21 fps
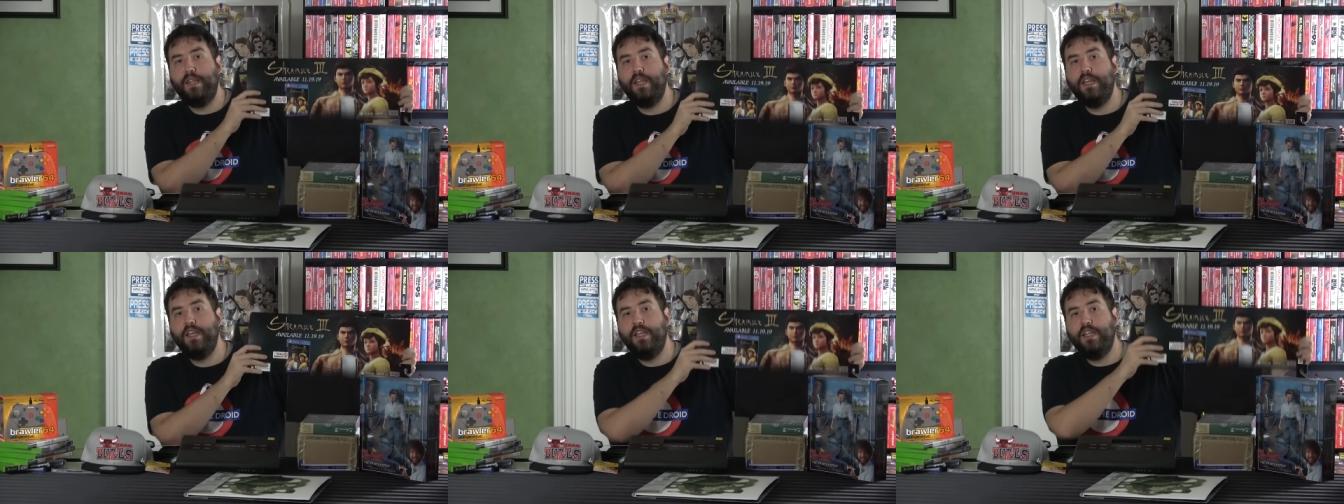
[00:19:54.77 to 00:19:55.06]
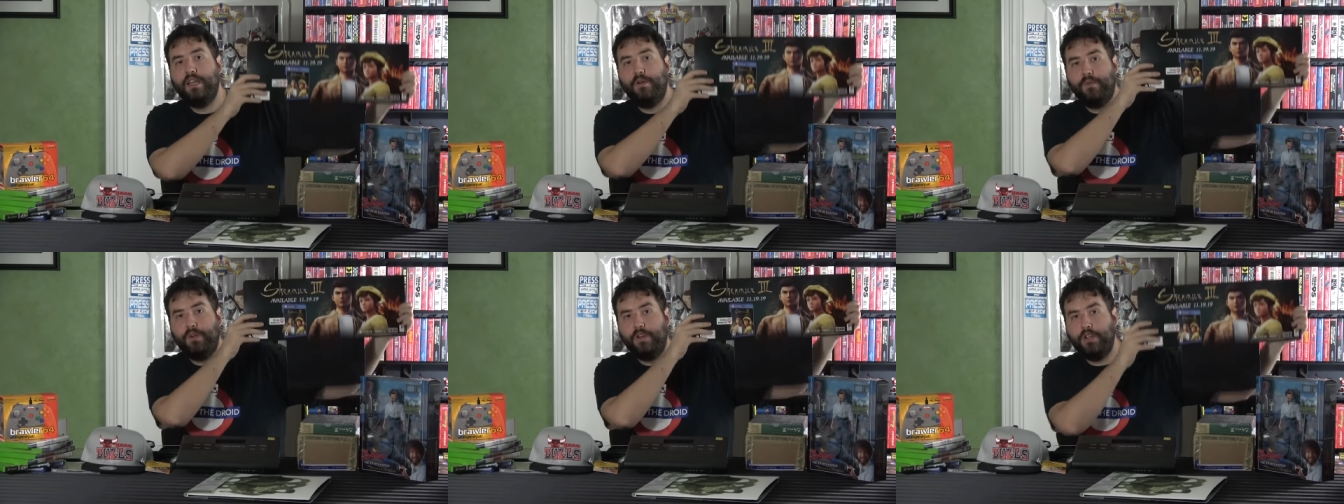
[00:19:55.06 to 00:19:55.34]

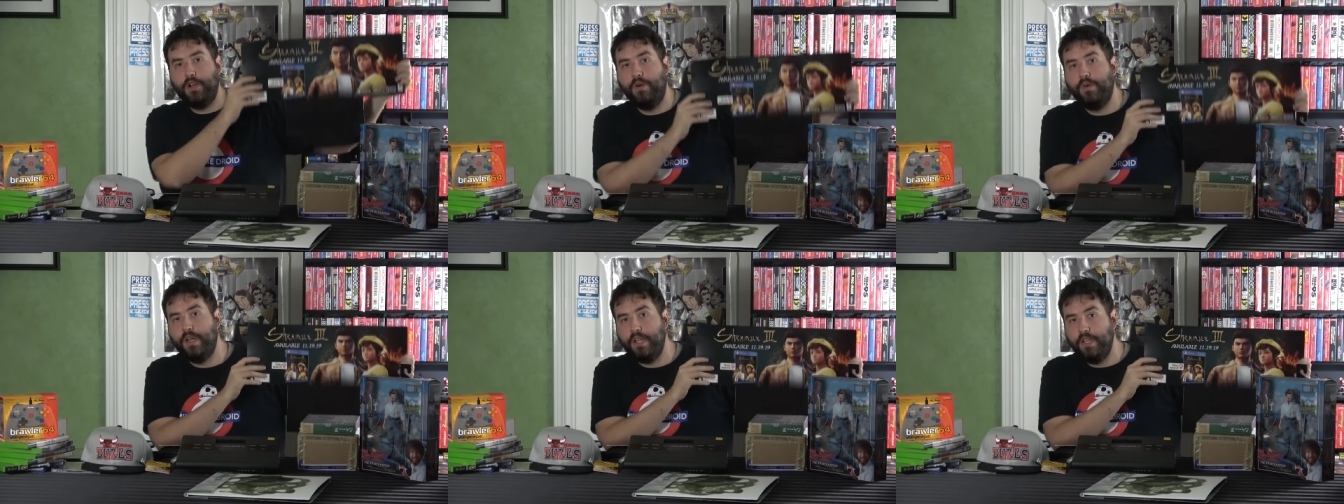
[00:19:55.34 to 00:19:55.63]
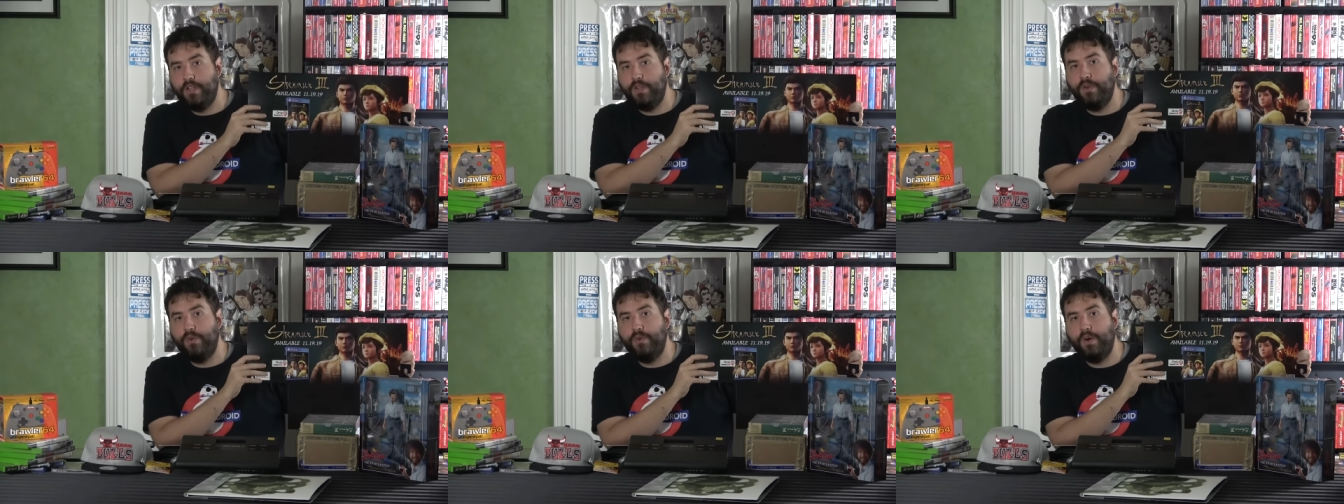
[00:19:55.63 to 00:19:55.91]
thing that would go
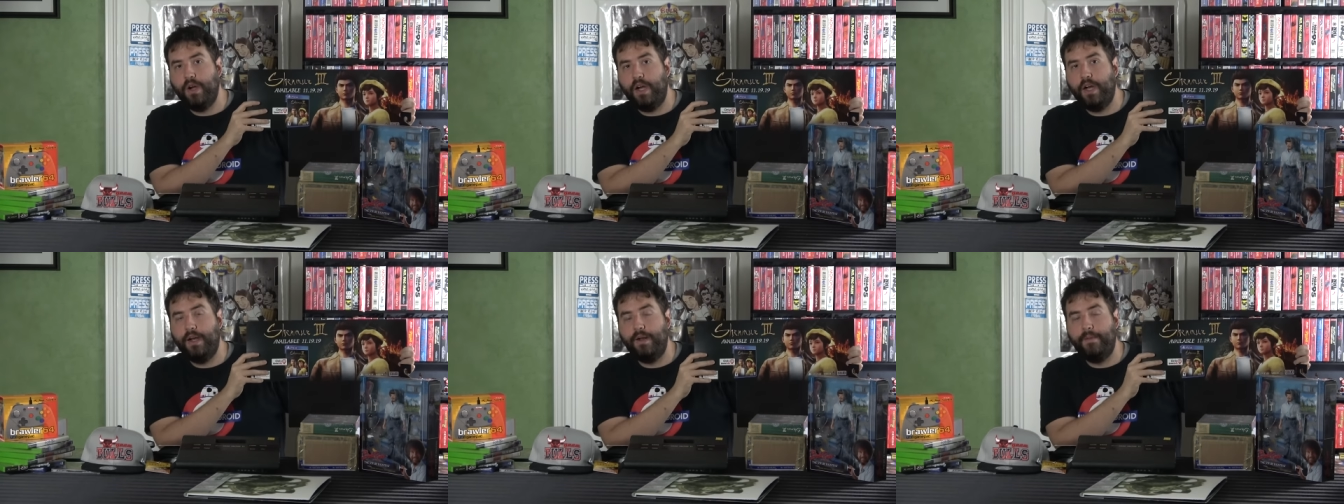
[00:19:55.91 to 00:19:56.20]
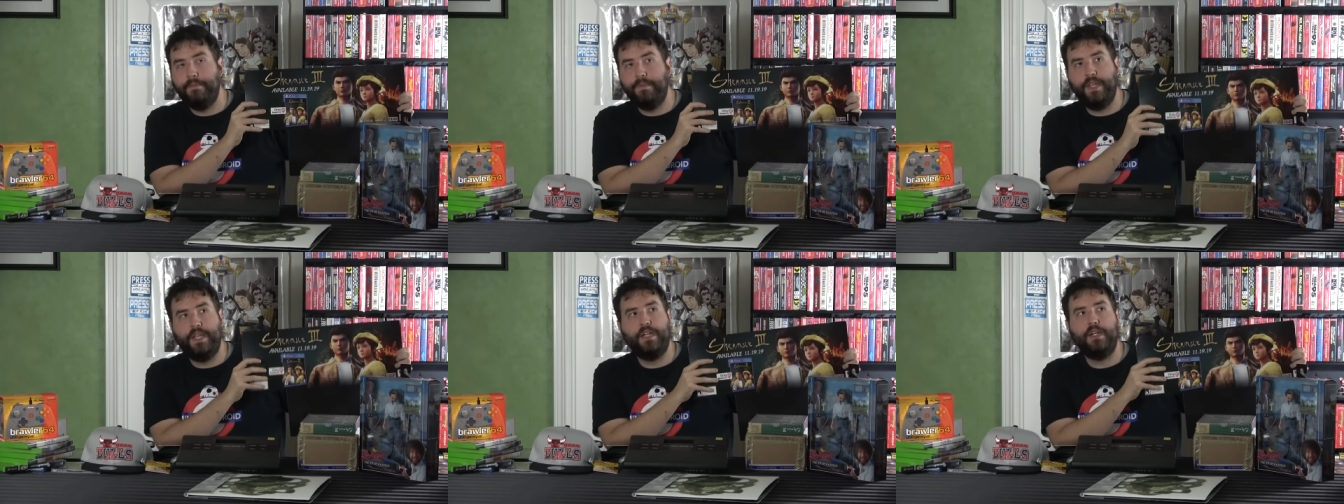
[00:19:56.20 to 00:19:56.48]
into
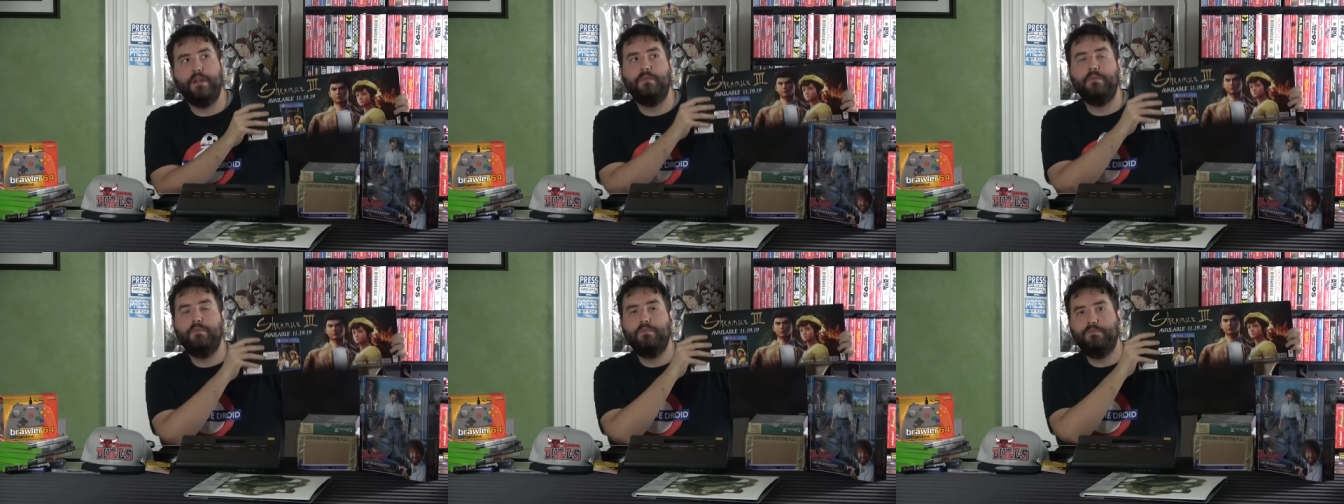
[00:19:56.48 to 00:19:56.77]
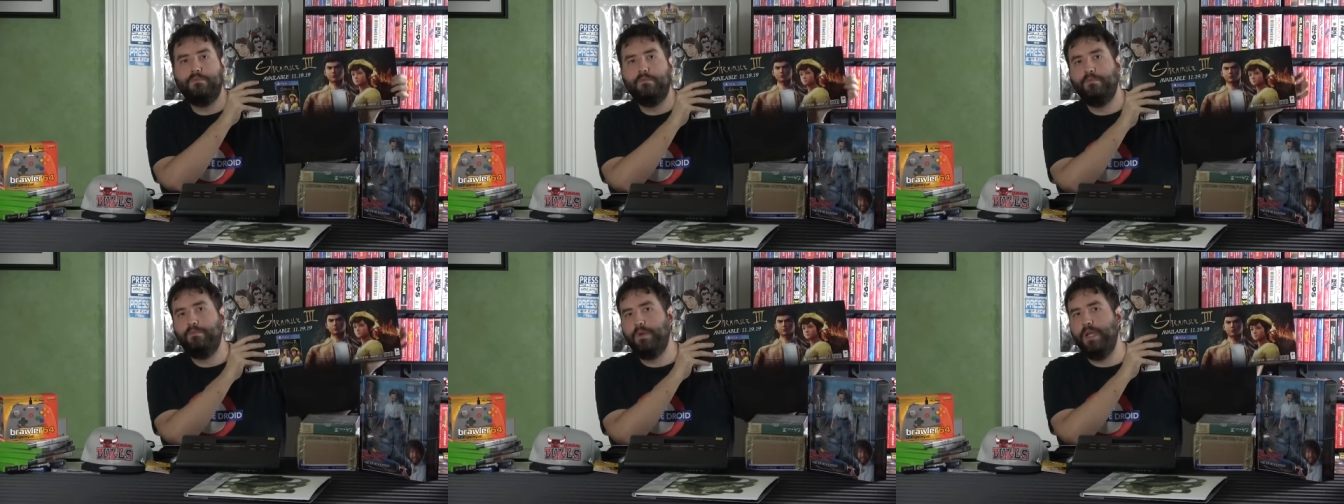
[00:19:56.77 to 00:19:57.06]
um, like a
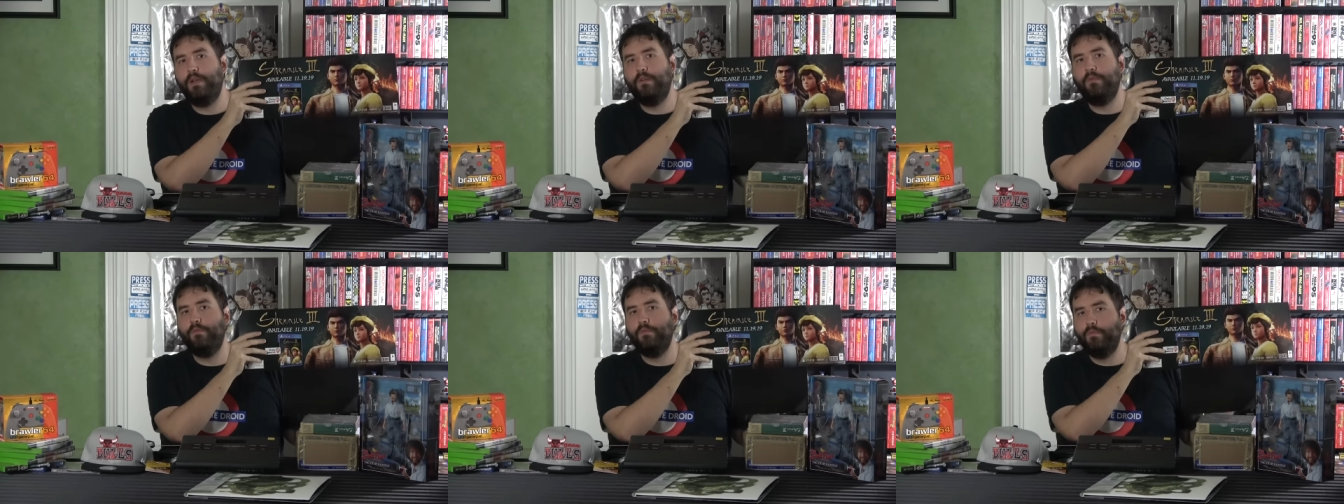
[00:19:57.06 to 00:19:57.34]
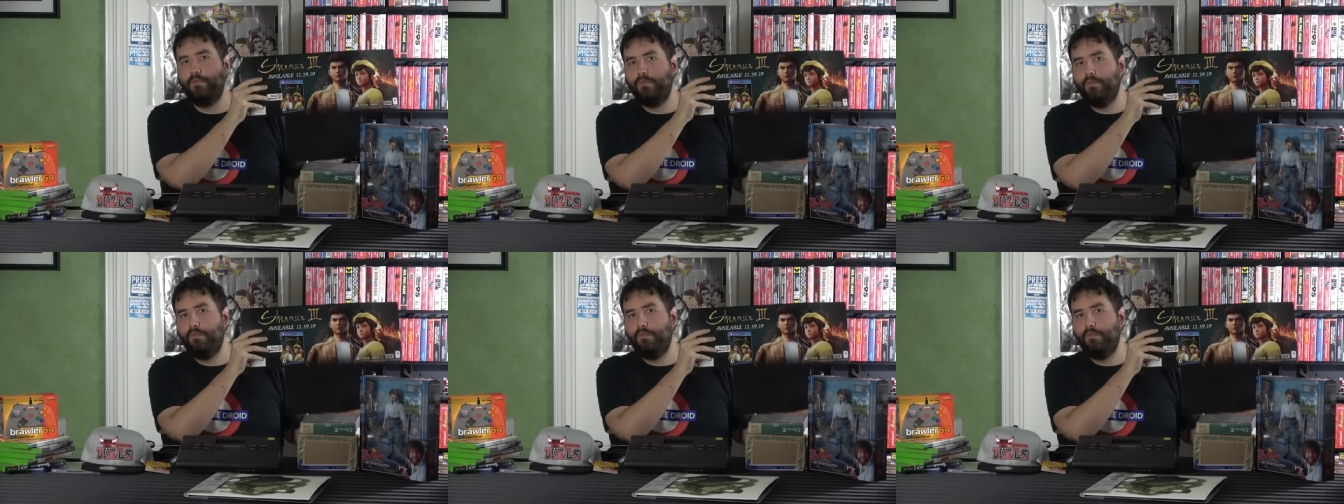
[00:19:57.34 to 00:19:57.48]
big